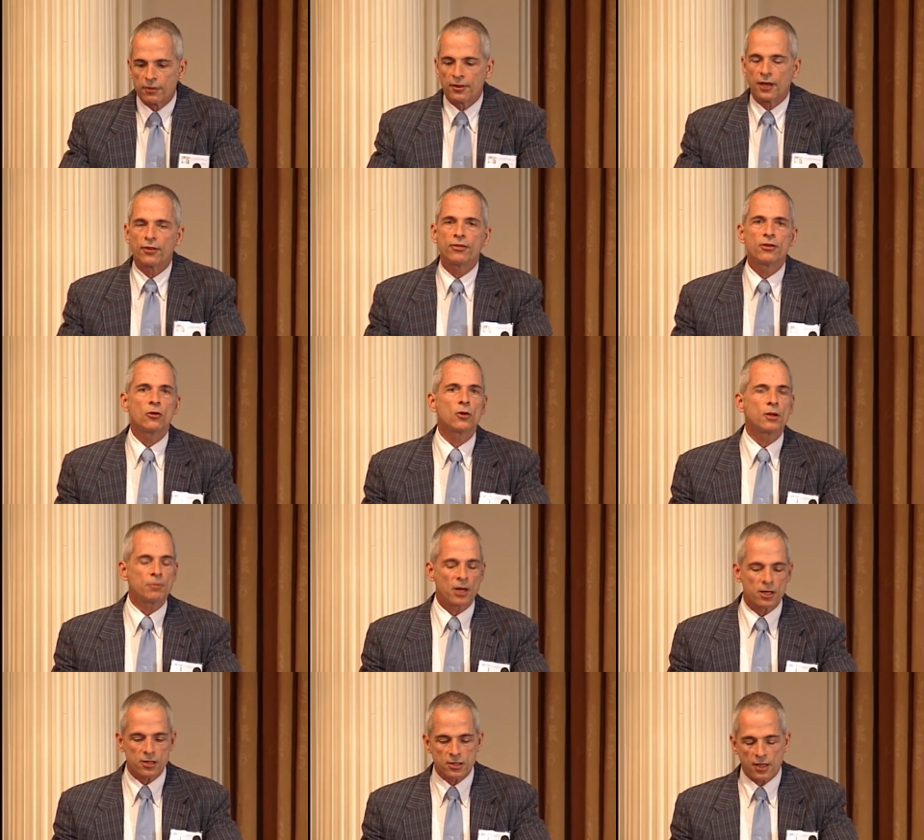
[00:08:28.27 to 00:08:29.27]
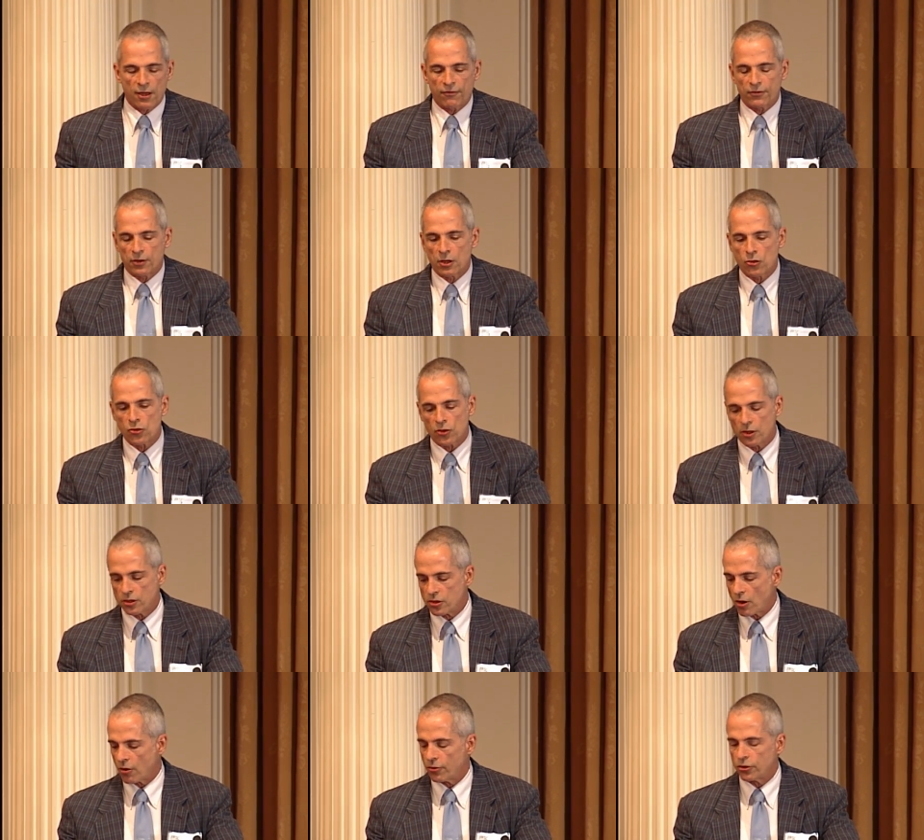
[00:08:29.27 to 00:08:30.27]
that theory-based
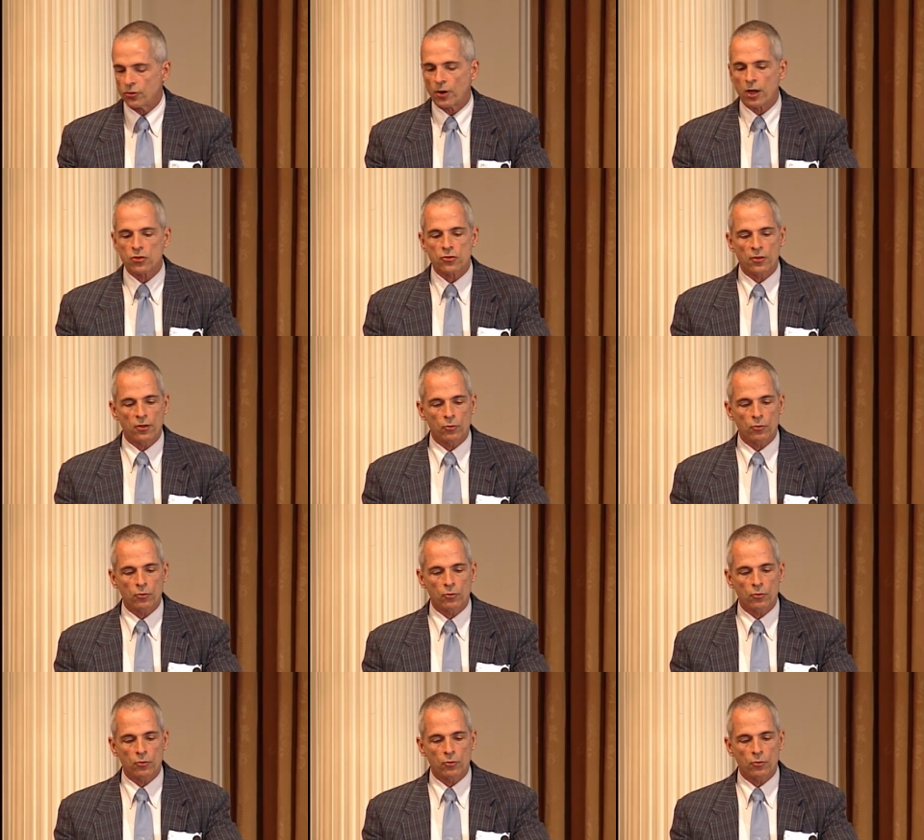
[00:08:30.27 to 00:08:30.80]
definitions are the direction